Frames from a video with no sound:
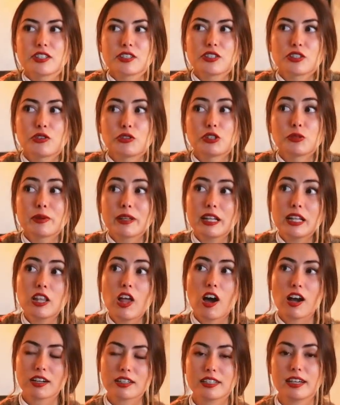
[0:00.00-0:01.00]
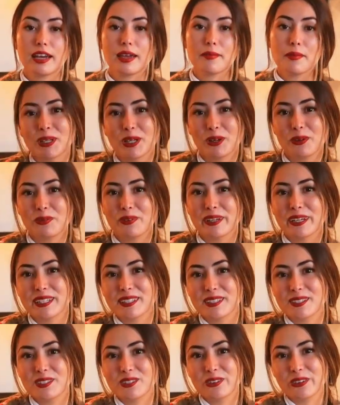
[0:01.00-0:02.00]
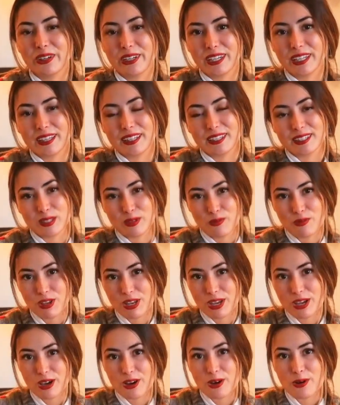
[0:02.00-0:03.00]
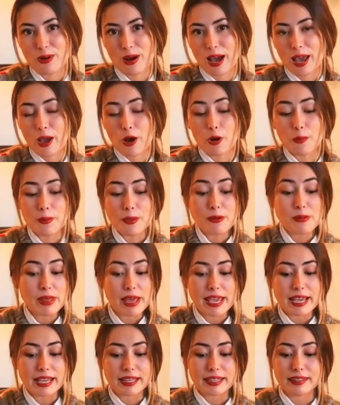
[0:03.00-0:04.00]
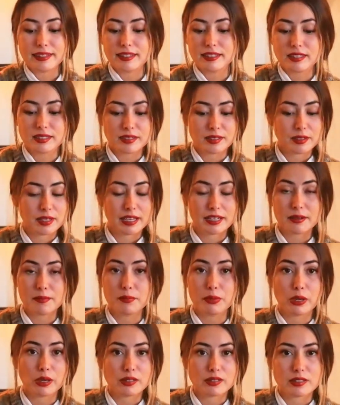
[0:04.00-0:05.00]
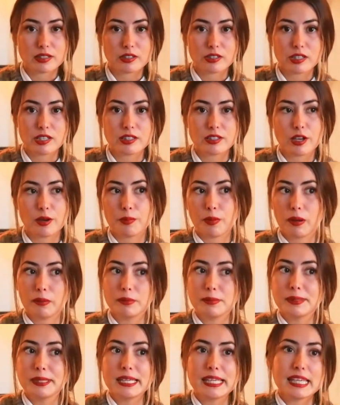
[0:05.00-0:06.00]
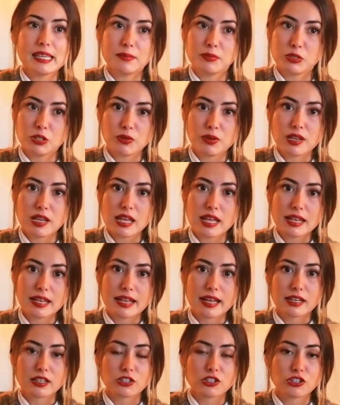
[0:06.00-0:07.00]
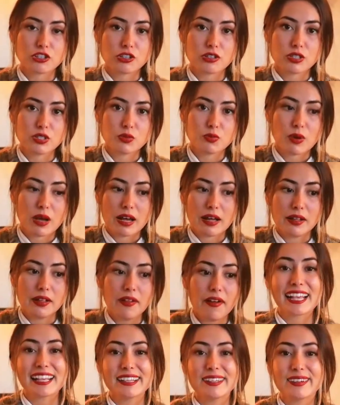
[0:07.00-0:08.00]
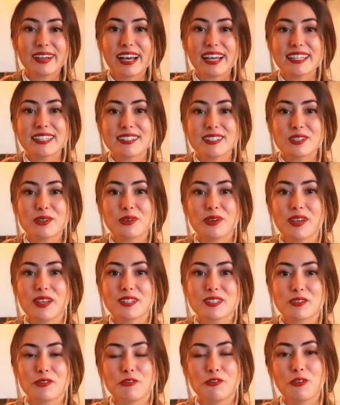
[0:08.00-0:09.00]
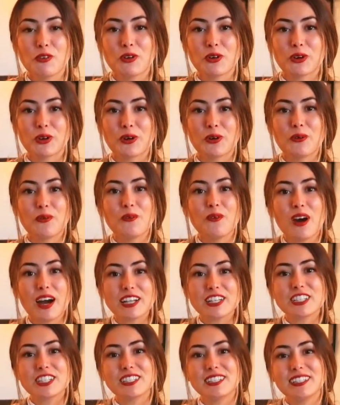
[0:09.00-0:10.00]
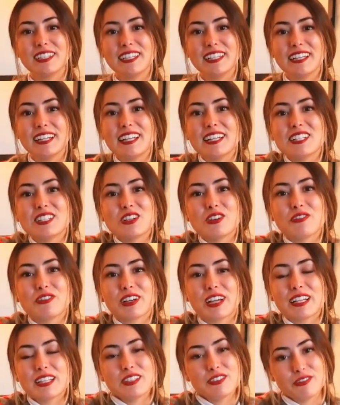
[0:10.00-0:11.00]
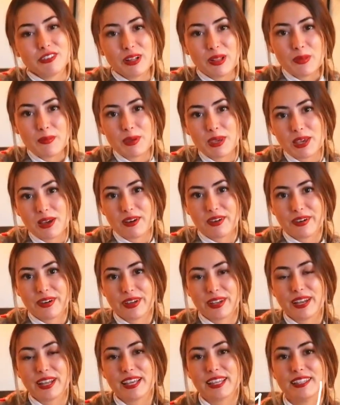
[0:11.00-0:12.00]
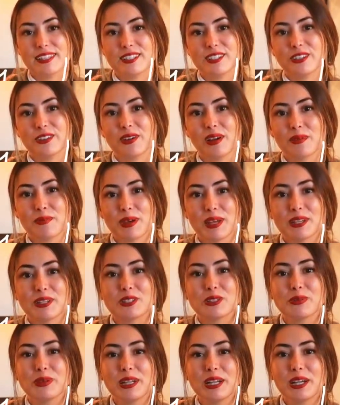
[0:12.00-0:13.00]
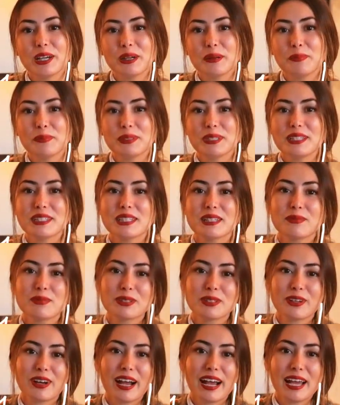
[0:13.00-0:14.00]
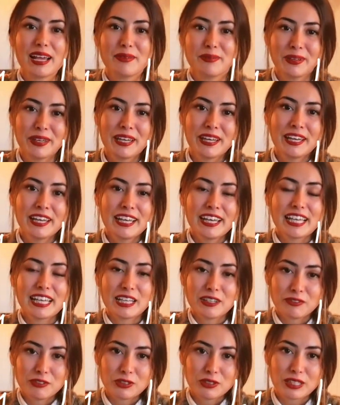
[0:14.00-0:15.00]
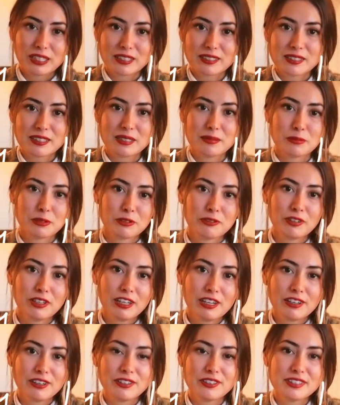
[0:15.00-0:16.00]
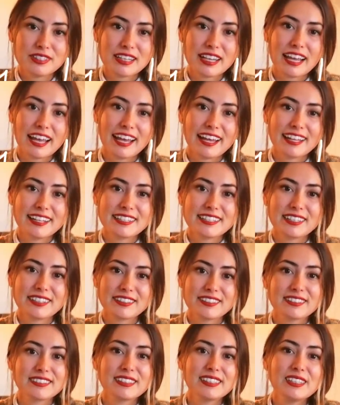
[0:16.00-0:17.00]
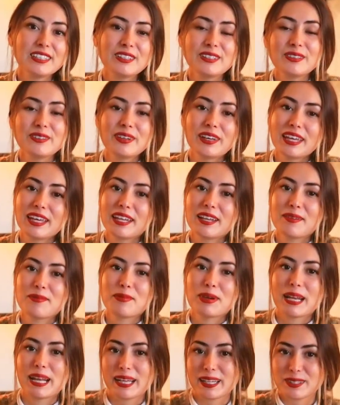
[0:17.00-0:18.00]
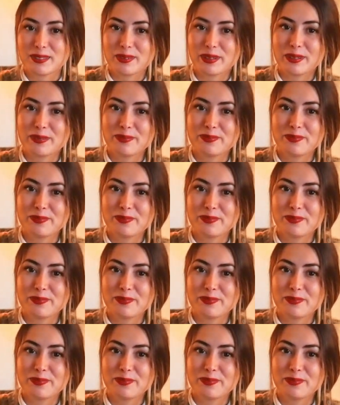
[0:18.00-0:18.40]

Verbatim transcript: So it's been a long time, but I hope you guys enjoyed this video. I hope you like this kind of book series. I'll probably keep doing it next year as well. Thank you guys as always for watching. Don't forget to follow me on Instagram and Twitter. Please subscribe if you'd like to see more videos, and I'll see you in my next one.